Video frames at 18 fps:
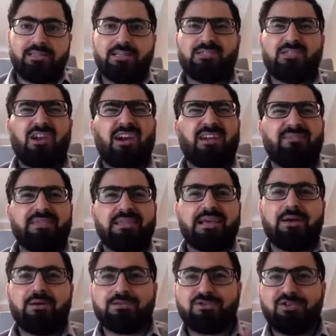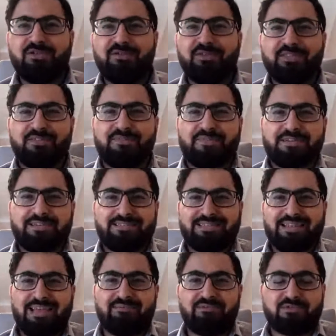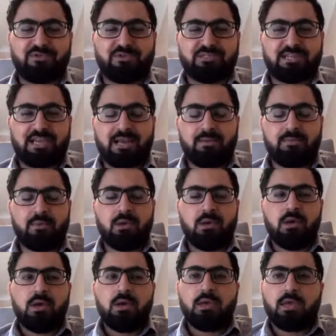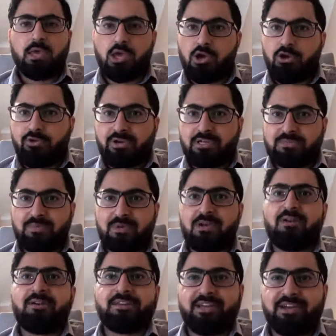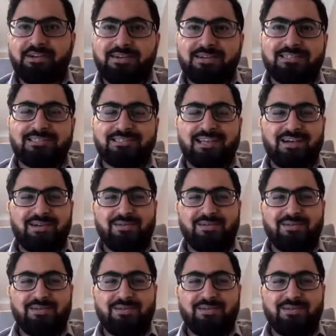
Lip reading: There's a lot of things I was doing for the first time, so I was kind of curious but not curious.